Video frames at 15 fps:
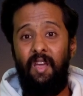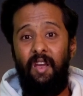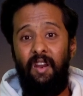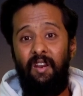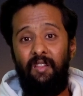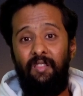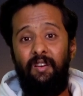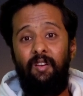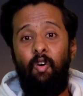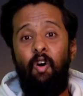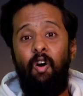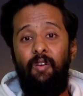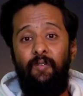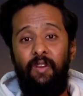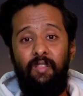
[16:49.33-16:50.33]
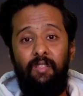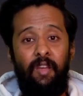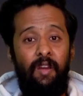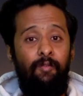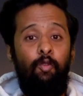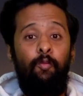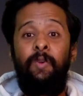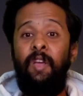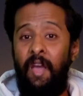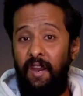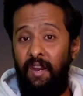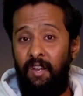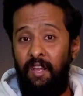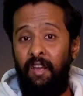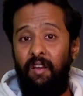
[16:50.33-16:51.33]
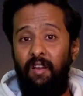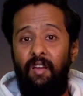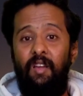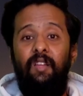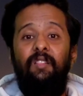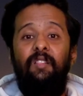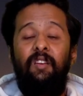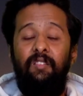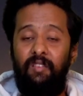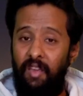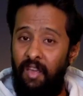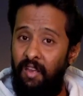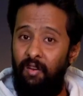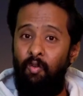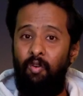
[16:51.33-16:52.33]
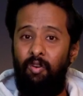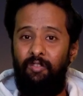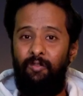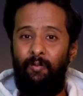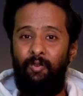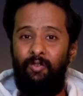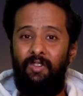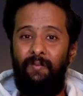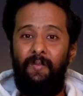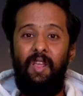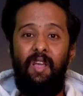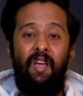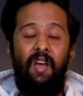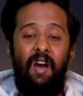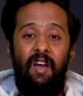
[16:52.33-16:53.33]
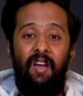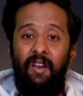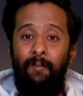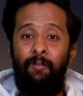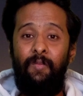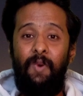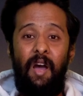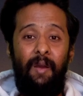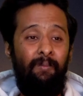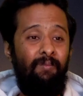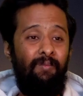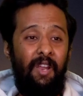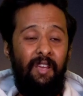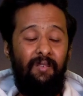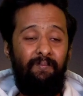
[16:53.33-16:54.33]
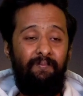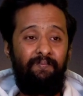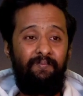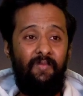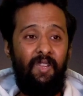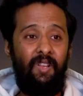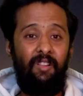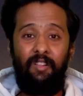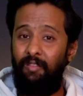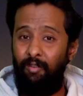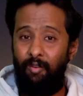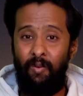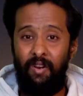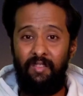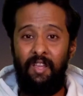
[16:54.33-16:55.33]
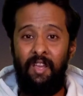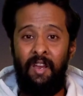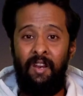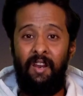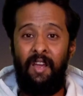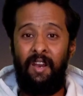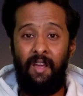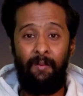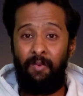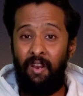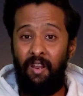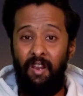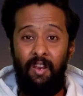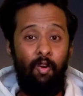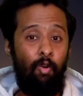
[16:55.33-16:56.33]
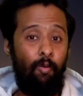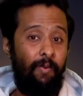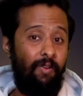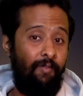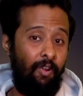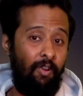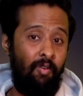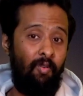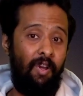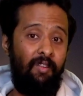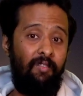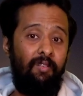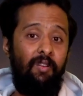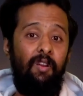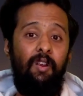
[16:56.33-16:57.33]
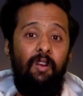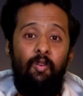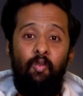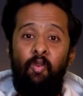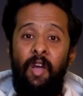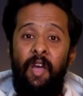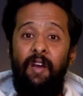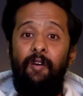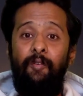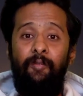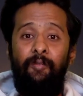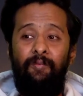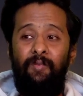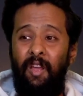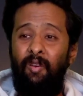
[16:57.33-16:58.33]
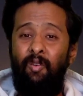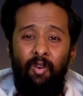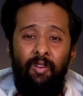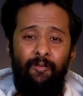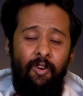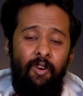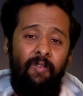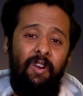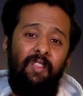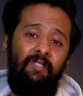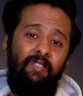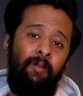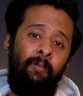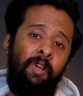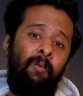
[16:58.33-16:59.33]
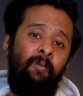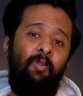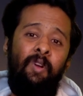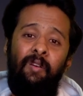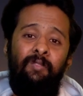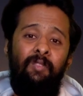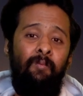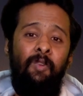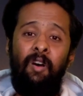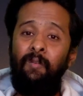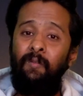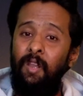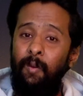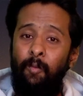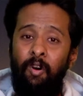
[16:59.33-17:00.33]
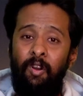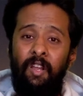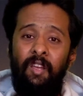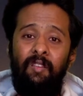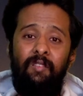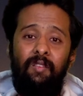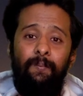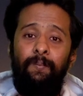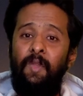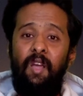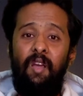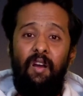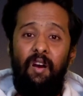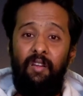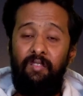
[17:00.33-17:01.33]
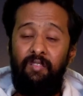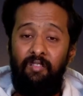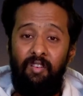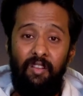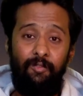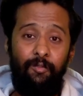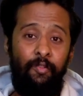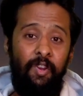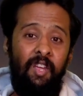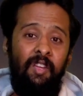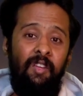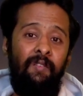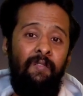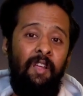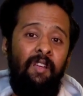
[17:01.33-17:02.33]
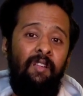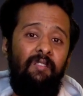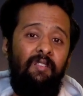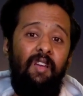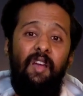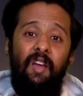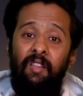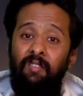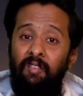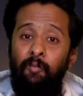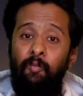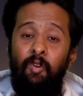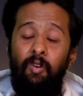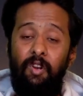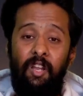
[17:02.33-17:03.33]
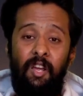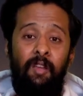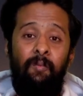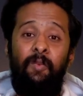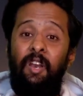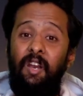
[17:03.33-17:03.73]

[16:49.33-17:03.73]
it doesn't always have to be hectic things can go on smooth i am i'm like this is towards the end and i'm really hoping for you guys to have like going forward in some time to have some lovely mornings a stress free evenings and some good time